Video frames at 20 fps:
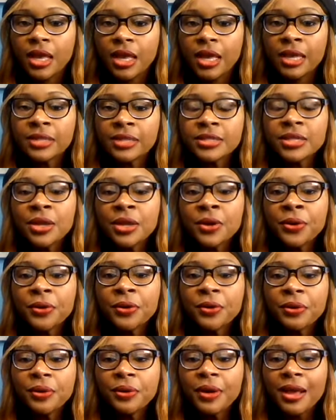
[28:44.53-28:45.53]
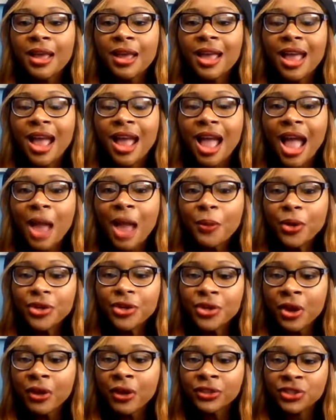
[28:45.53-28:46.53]
And so I want
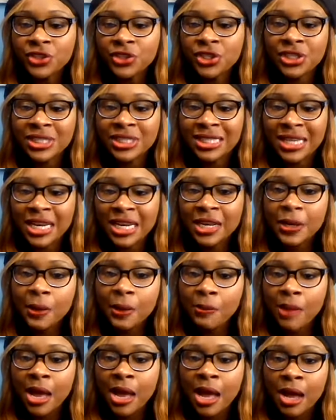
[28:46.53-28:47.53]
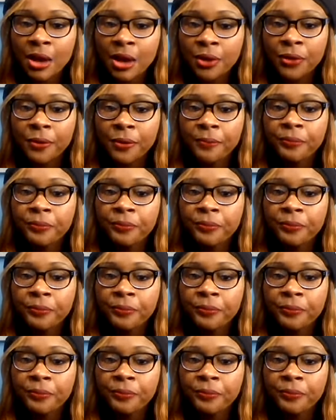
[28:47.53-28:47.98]
y'all to just think about